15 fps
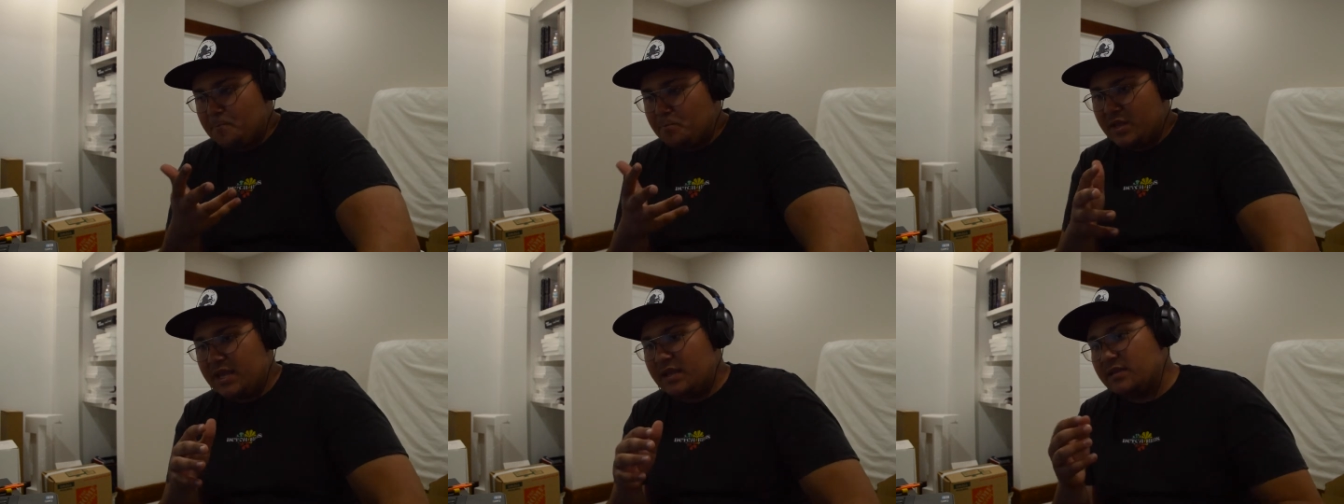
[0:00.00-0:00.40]

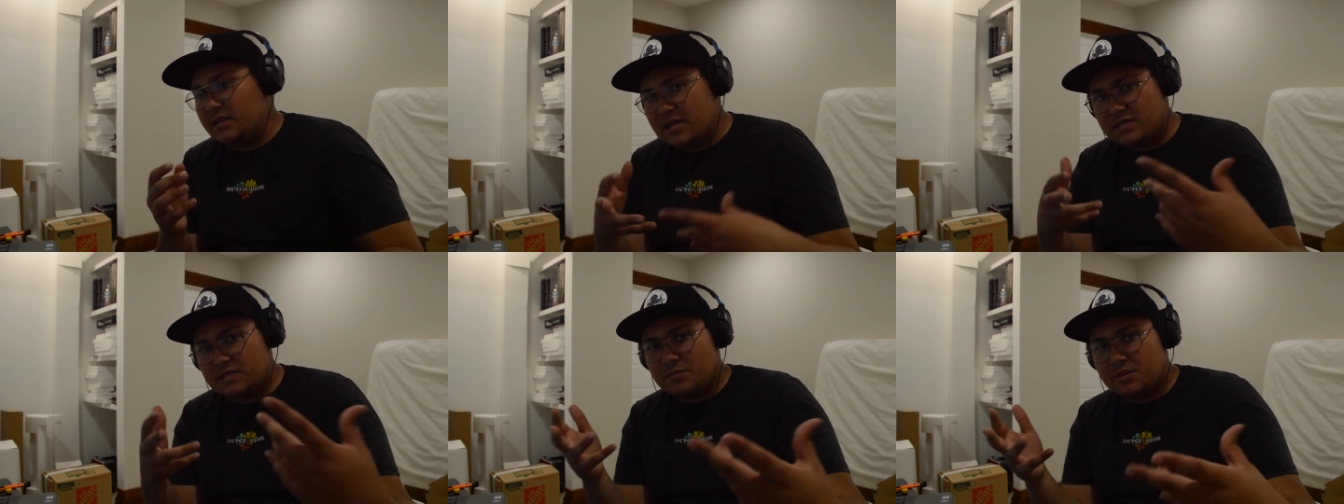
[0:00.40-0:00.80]
And
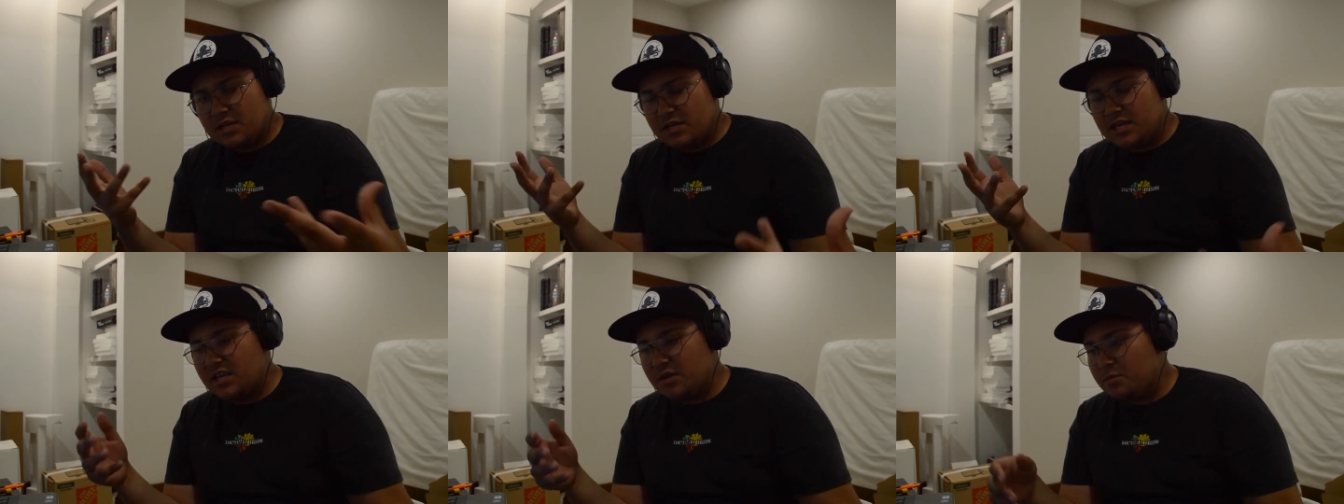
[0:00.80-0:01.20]
yes, I'm gonna
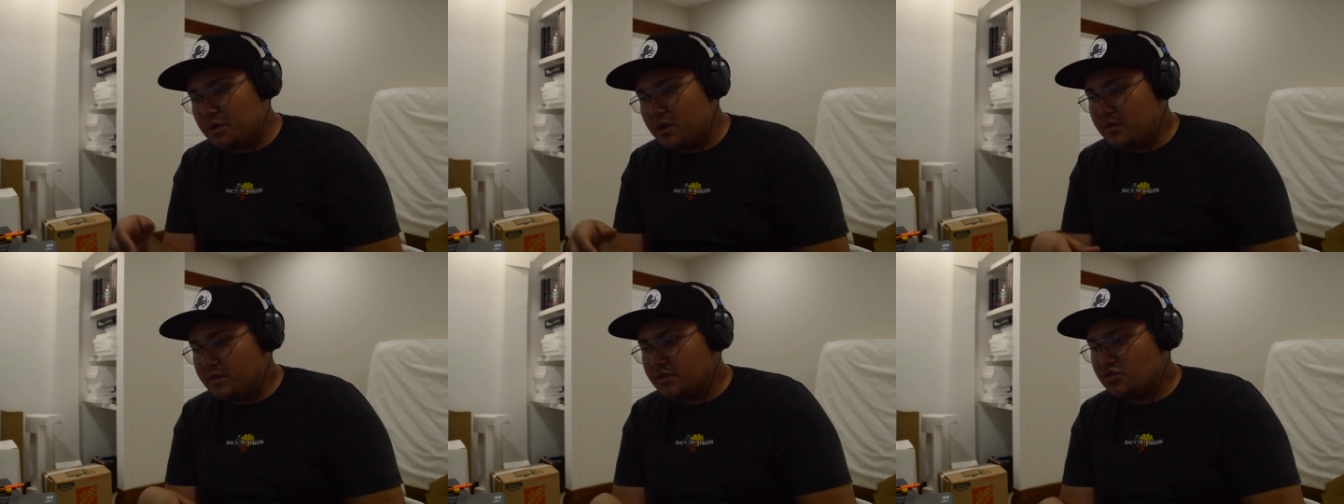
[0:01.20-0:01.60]
keep
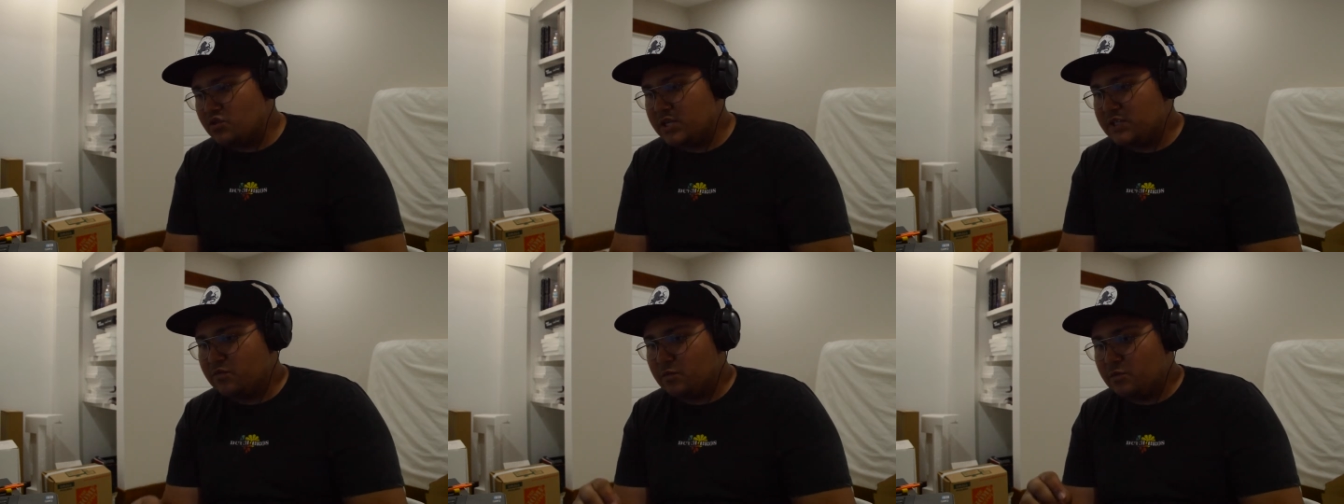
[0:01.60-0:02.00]
um, the
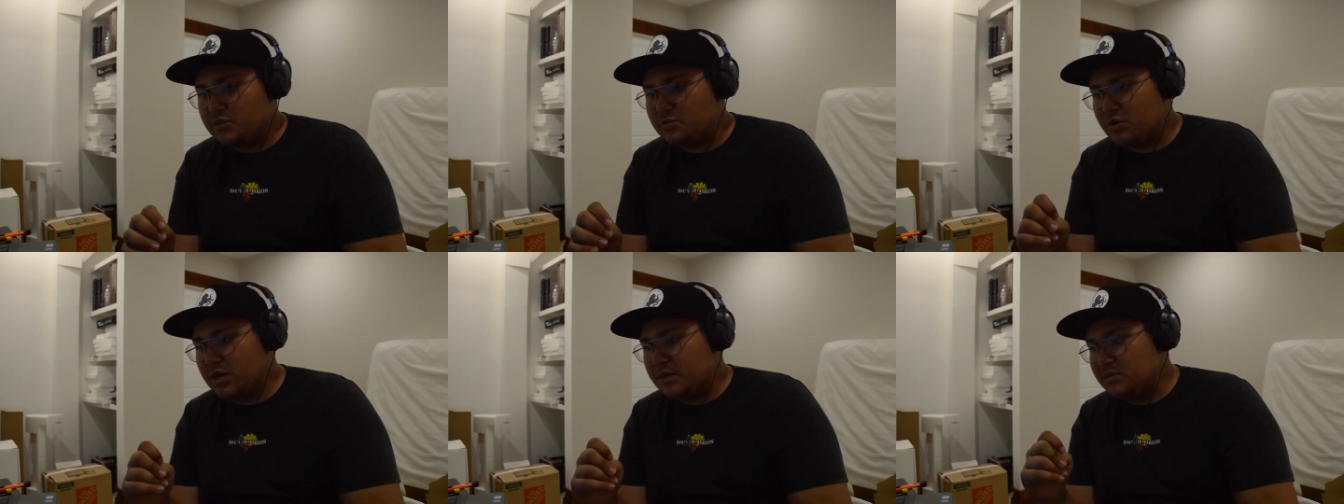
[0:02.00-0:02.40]
Transformers
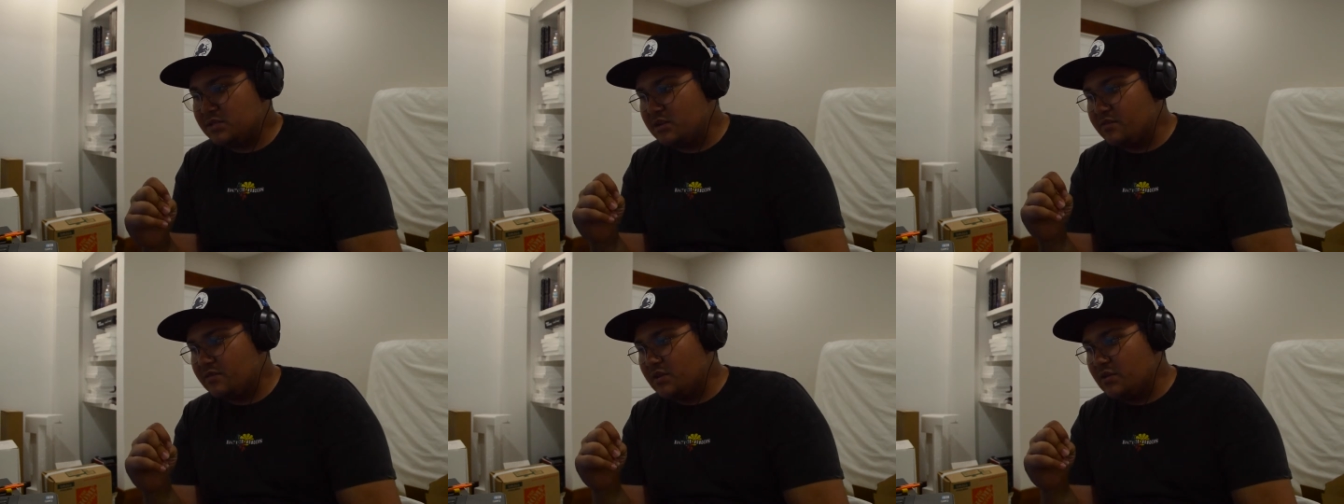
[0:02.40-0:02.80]
Prime
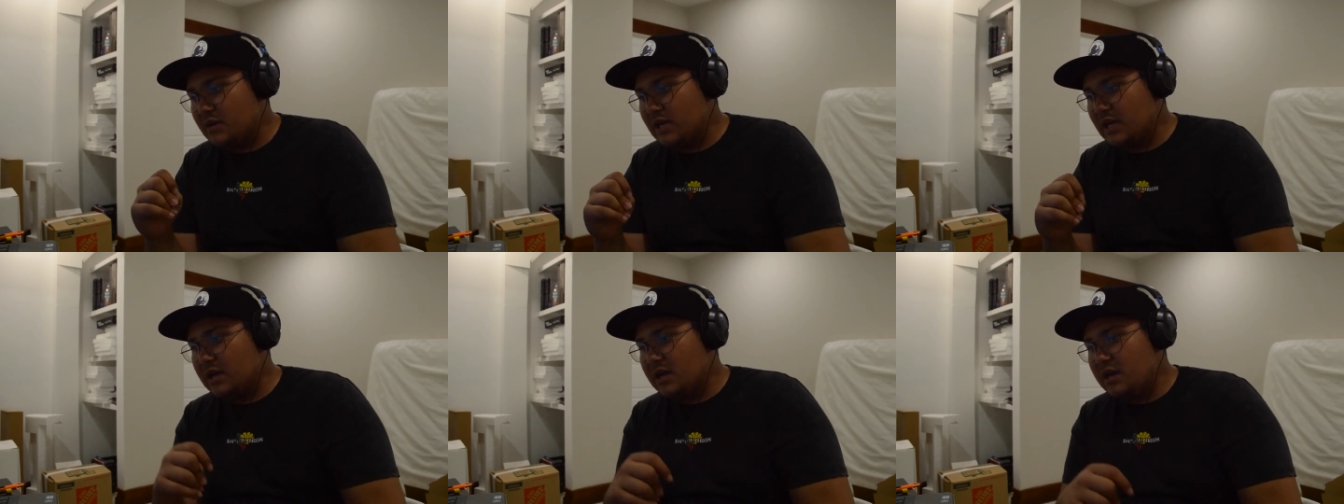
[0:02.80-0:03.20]
stuff going.